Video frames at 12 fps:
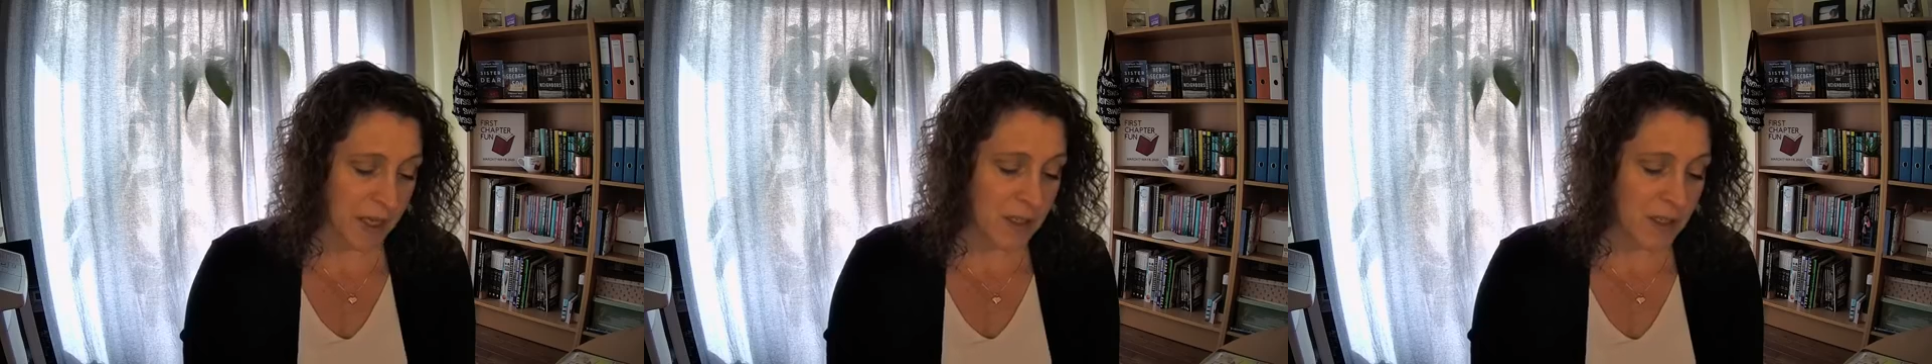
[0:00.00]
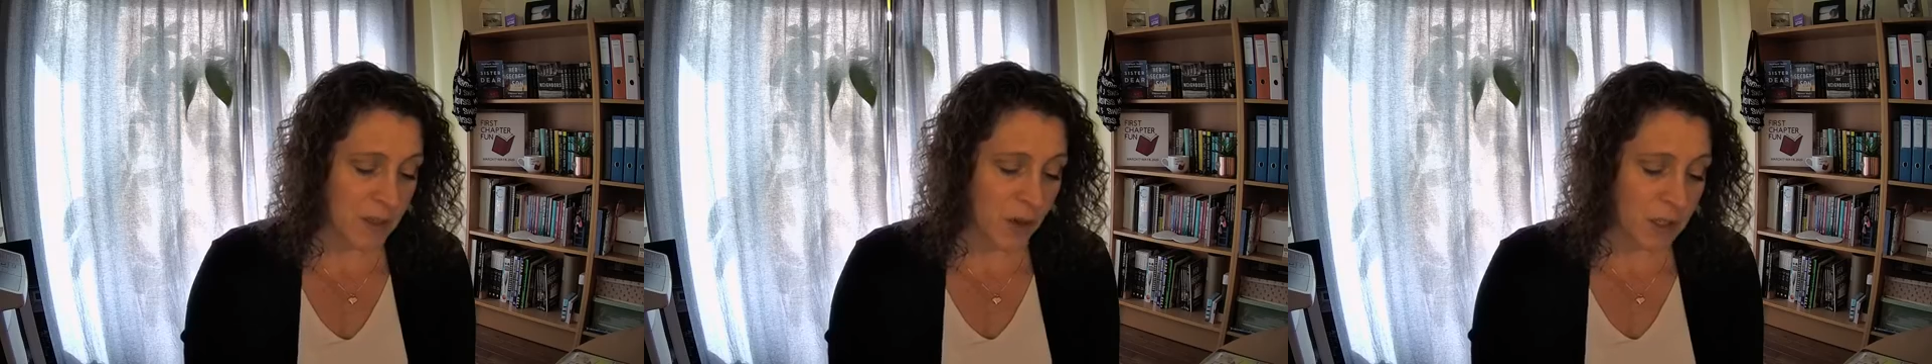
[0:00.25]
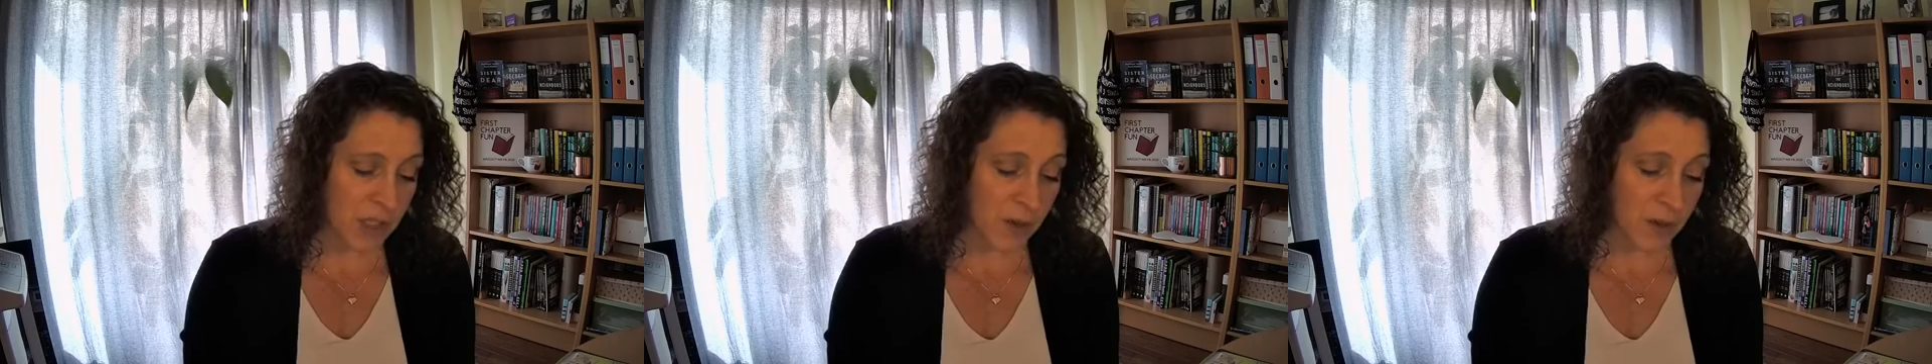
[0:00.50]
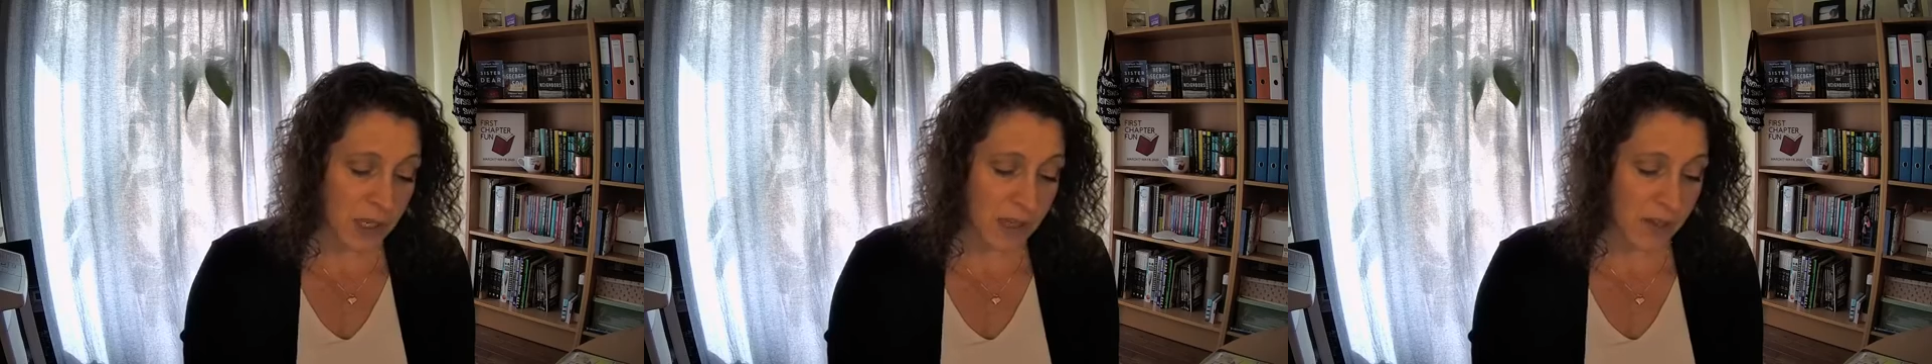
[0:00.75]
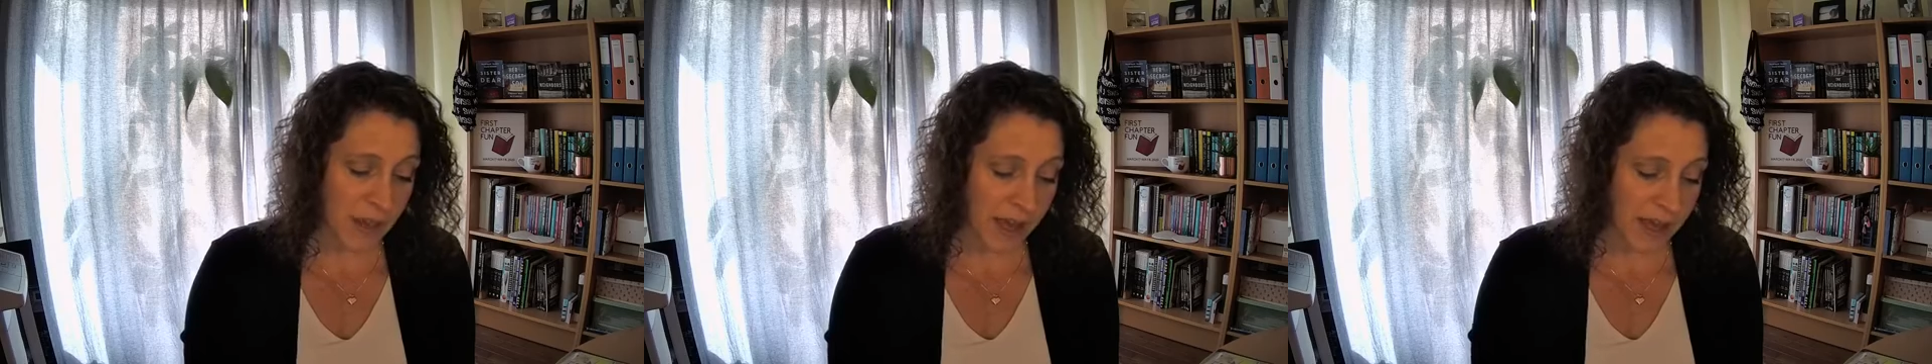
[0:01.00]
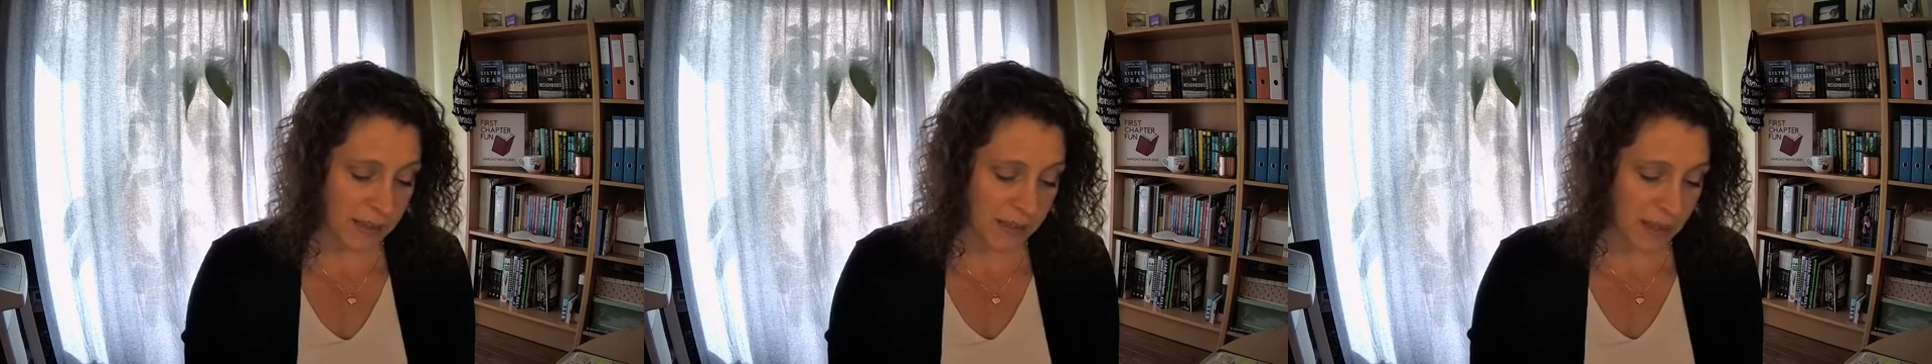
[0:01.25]
Not only
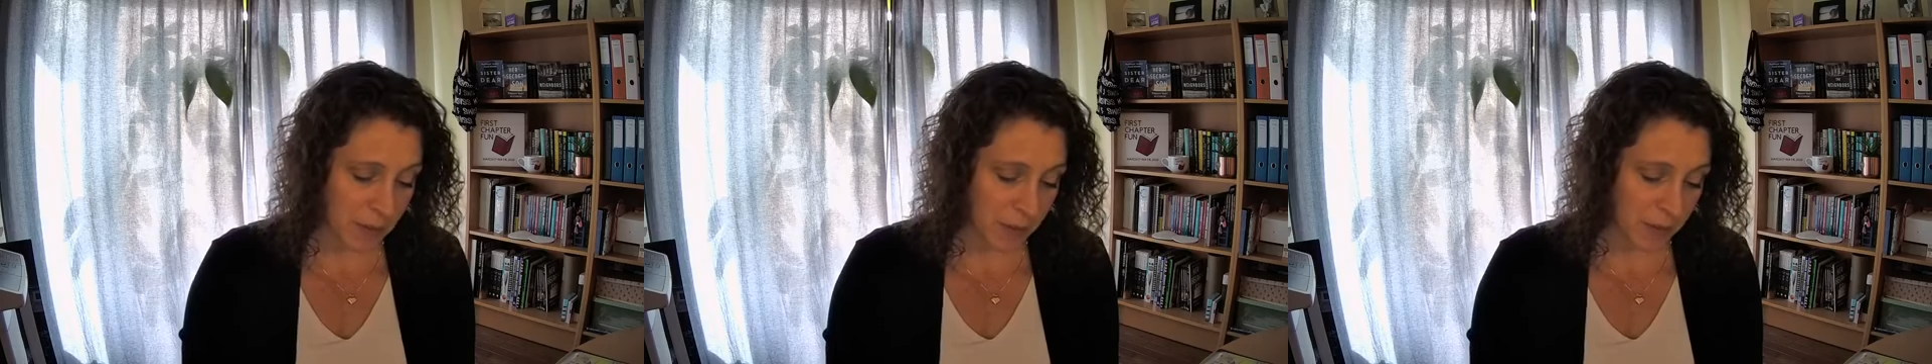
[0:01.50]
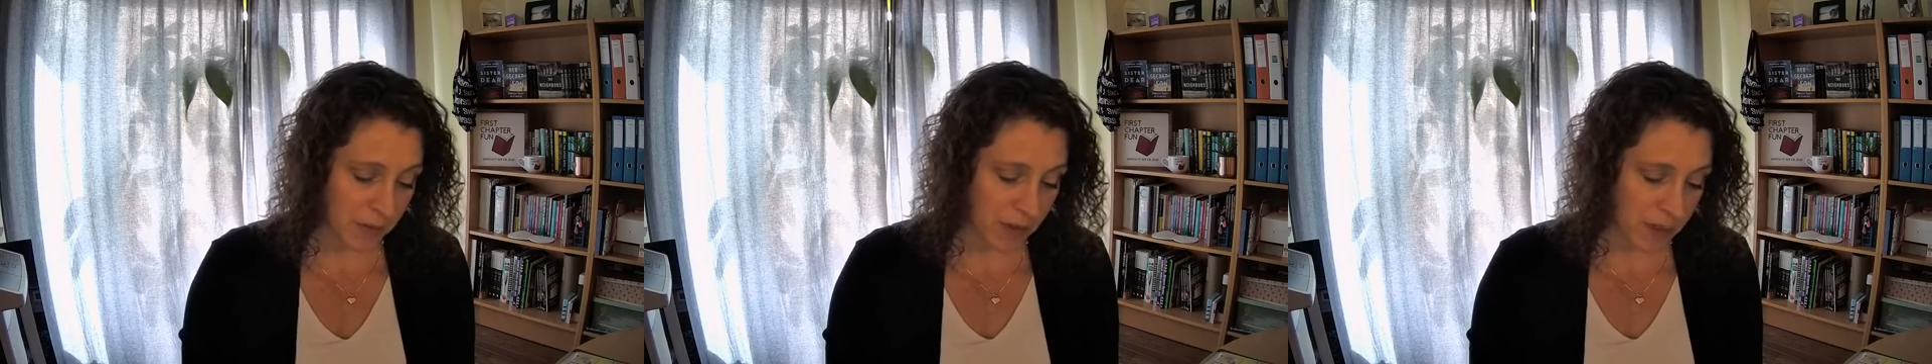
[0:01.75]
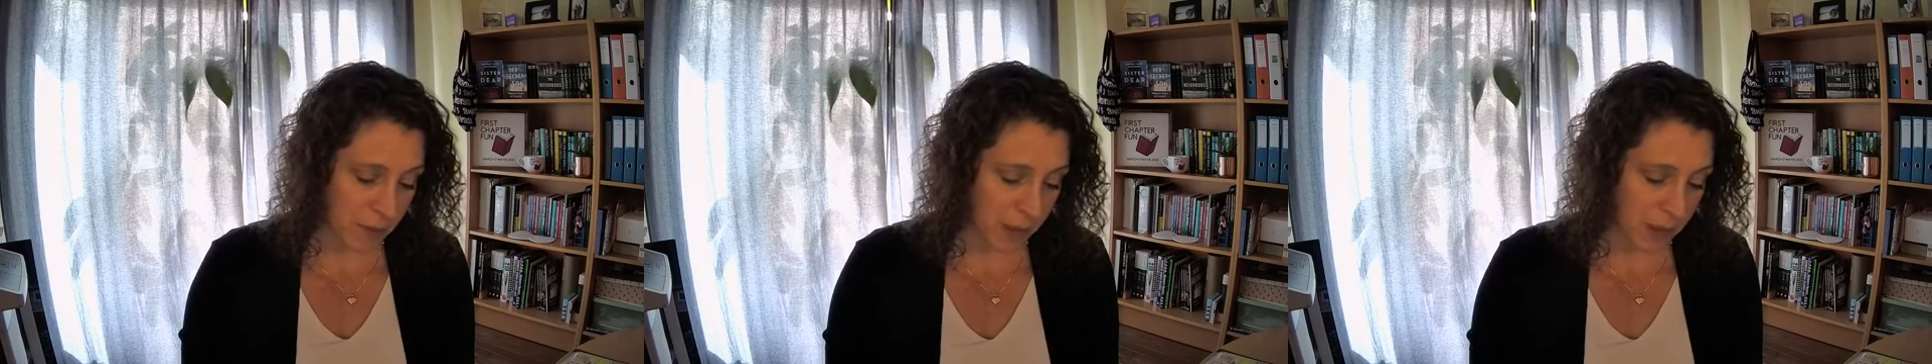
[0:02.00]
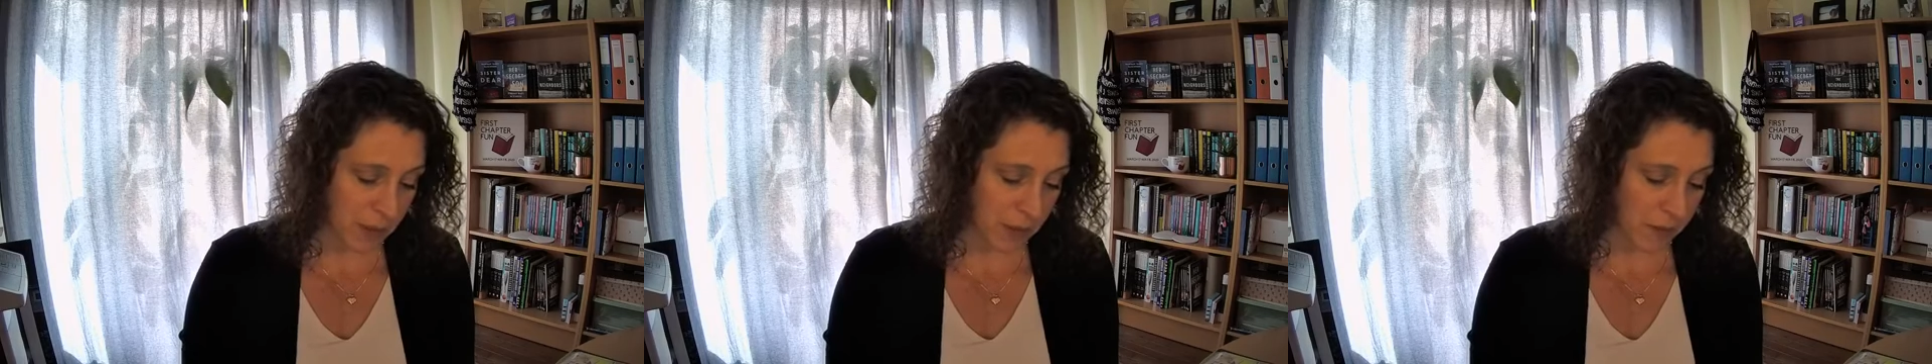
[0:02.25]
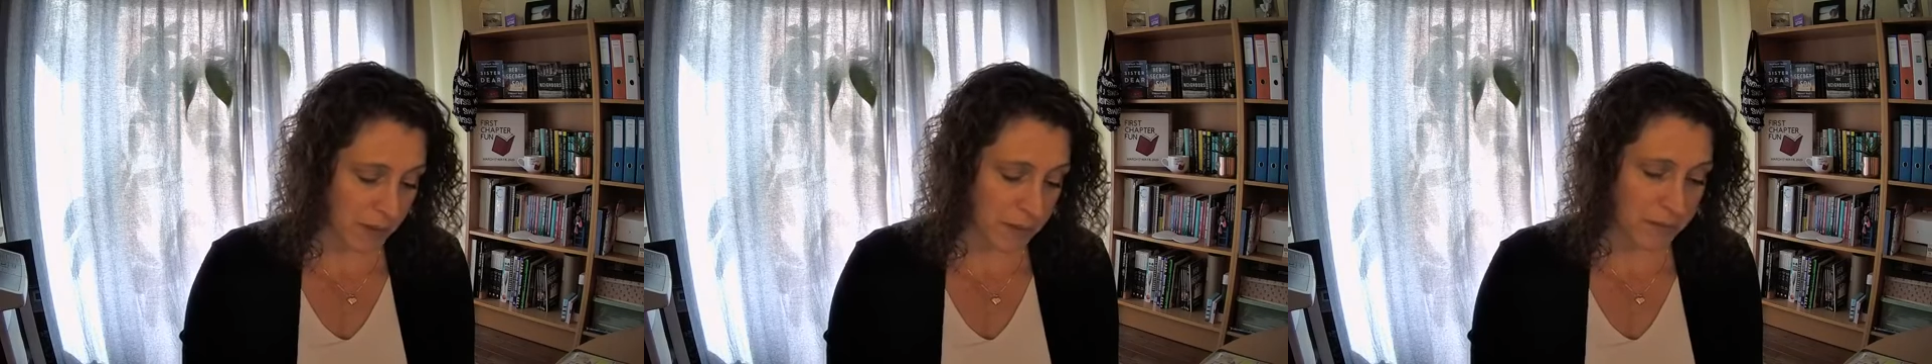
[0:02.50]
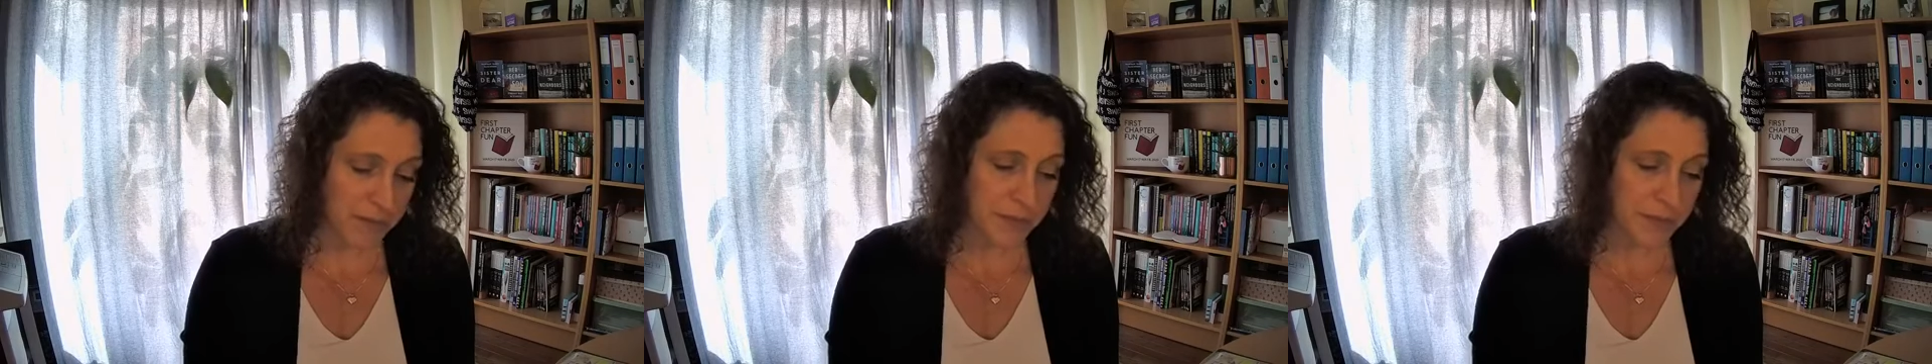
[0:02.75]
that, let me find a picture of it.